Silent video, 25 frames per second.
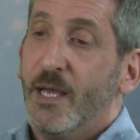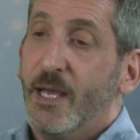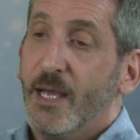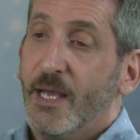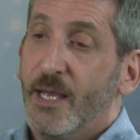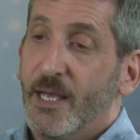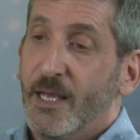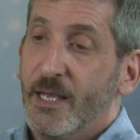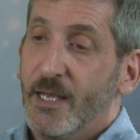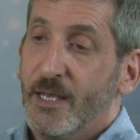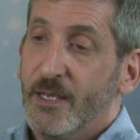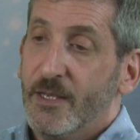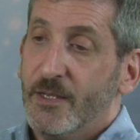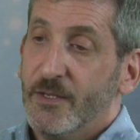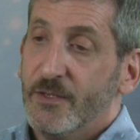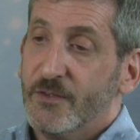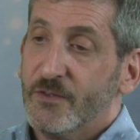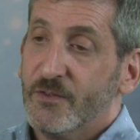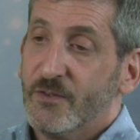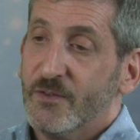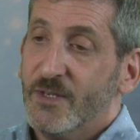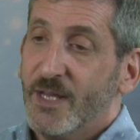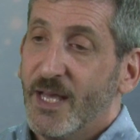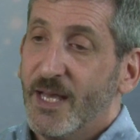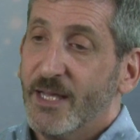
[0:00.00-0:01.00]

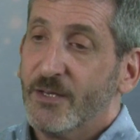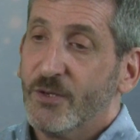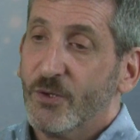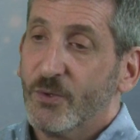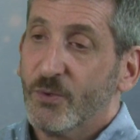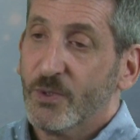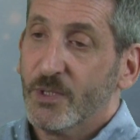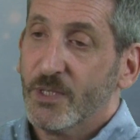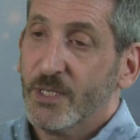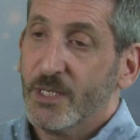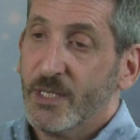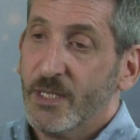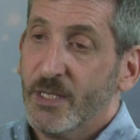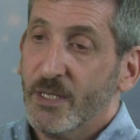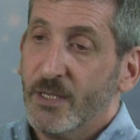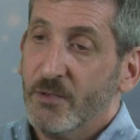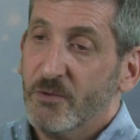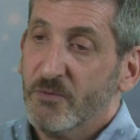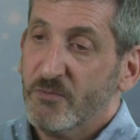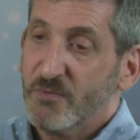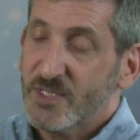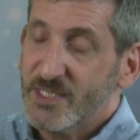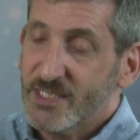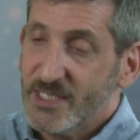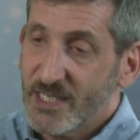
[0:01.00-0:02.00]
as not only
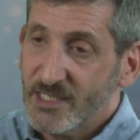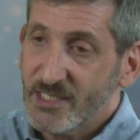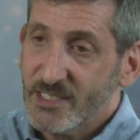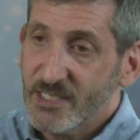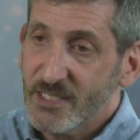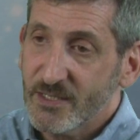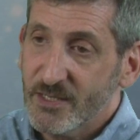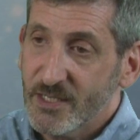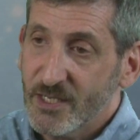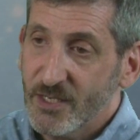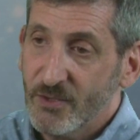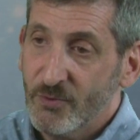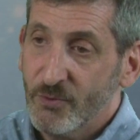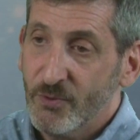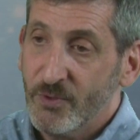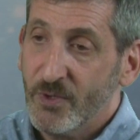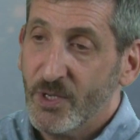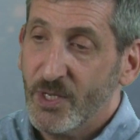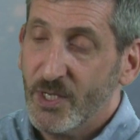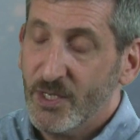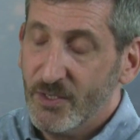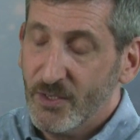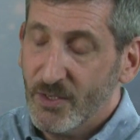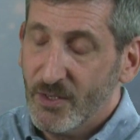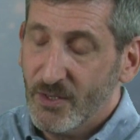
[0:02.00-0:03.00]
sensing
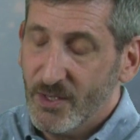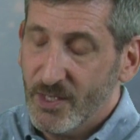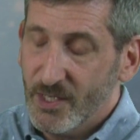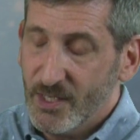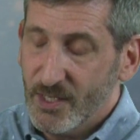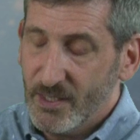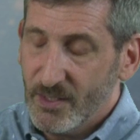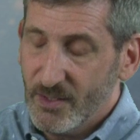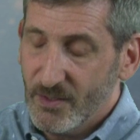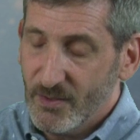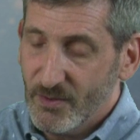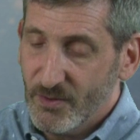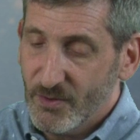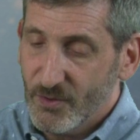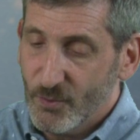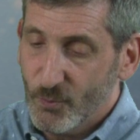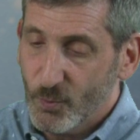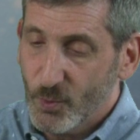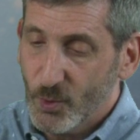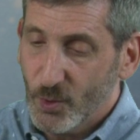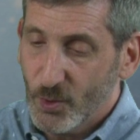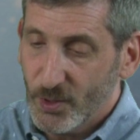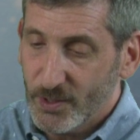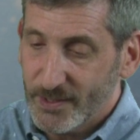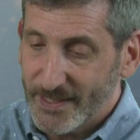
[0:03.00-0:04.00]
the
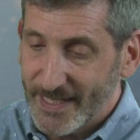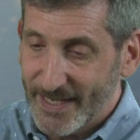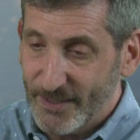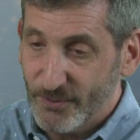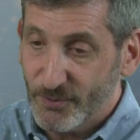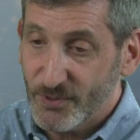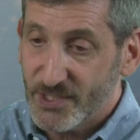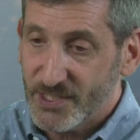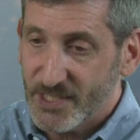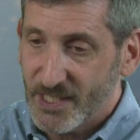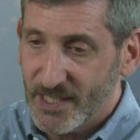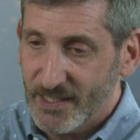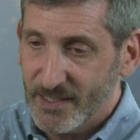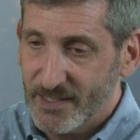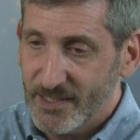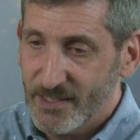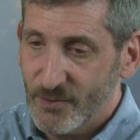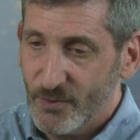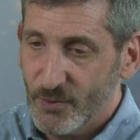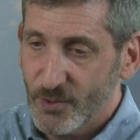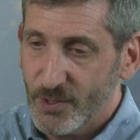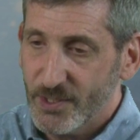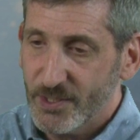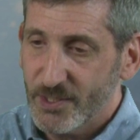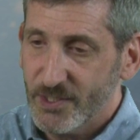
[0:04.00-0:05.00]
world outside the
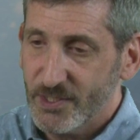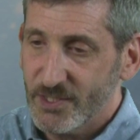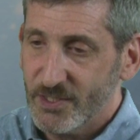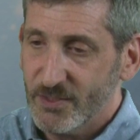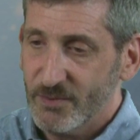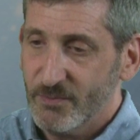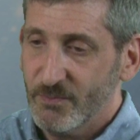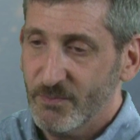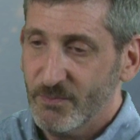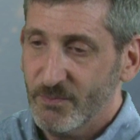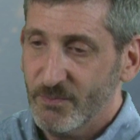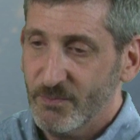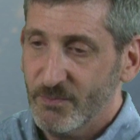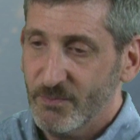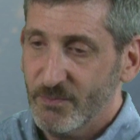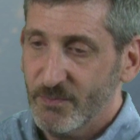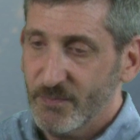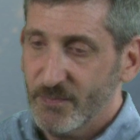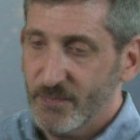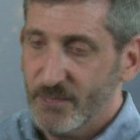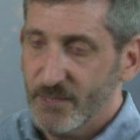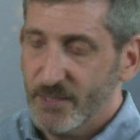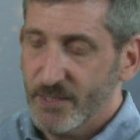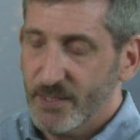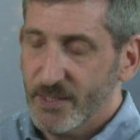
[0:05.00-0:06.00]
organism
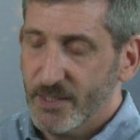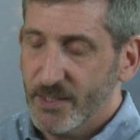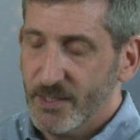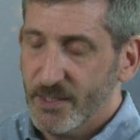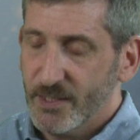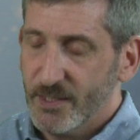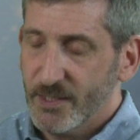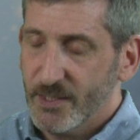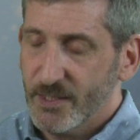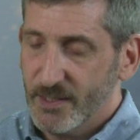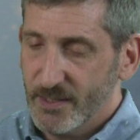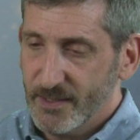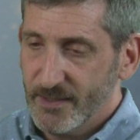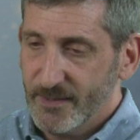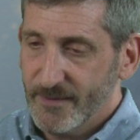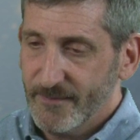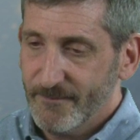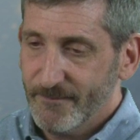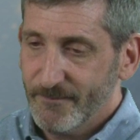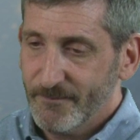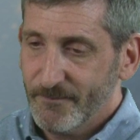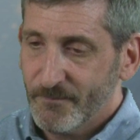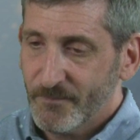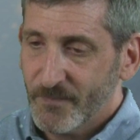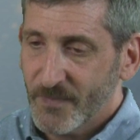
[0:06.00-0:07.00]
and responding,
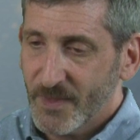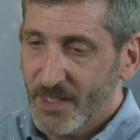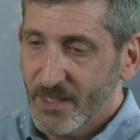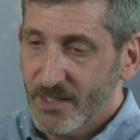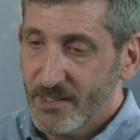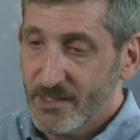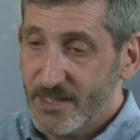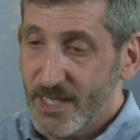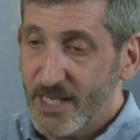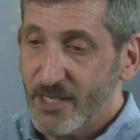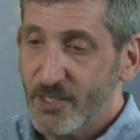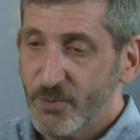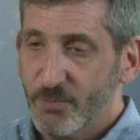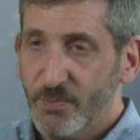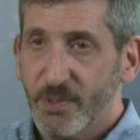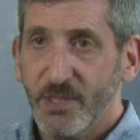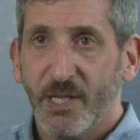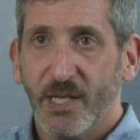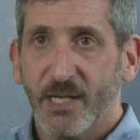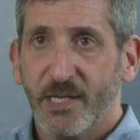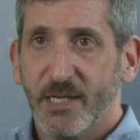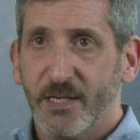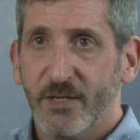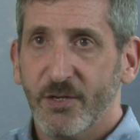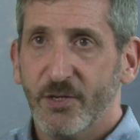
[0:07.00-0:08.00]
because that could be
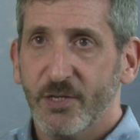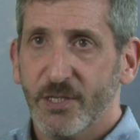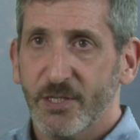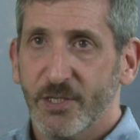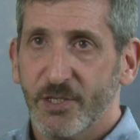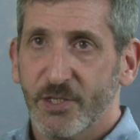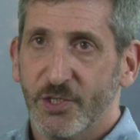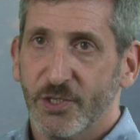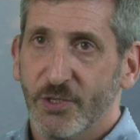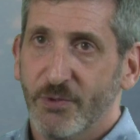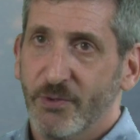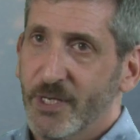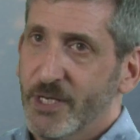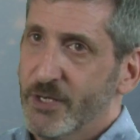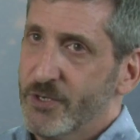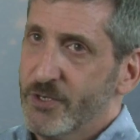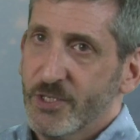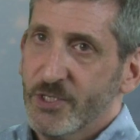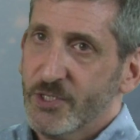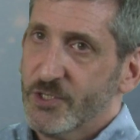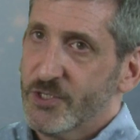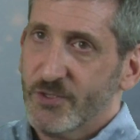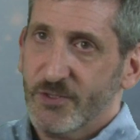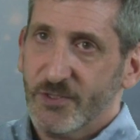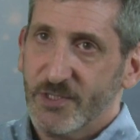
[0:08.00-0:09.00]
like an air conditioner. An air
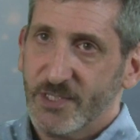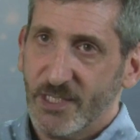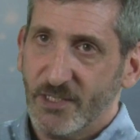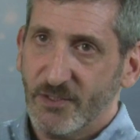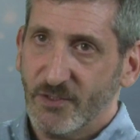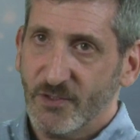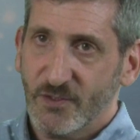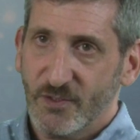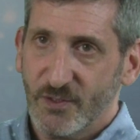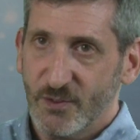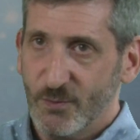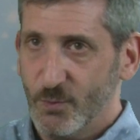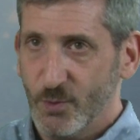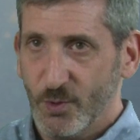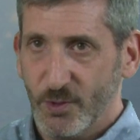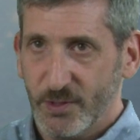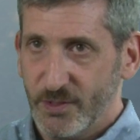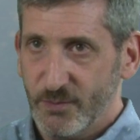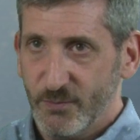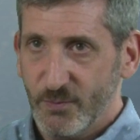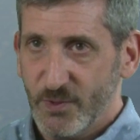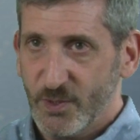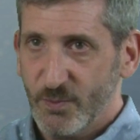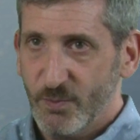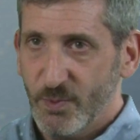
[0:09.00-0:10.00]
conditioner senses the world
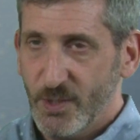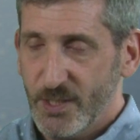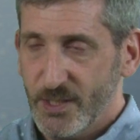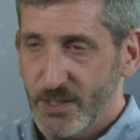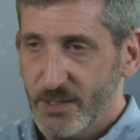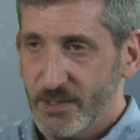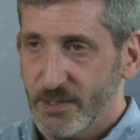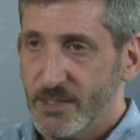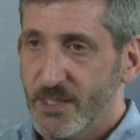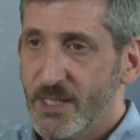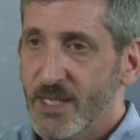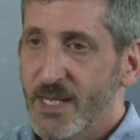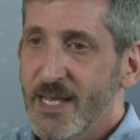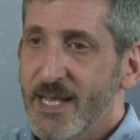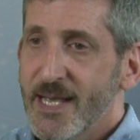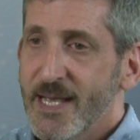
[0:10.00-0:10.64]
and responds.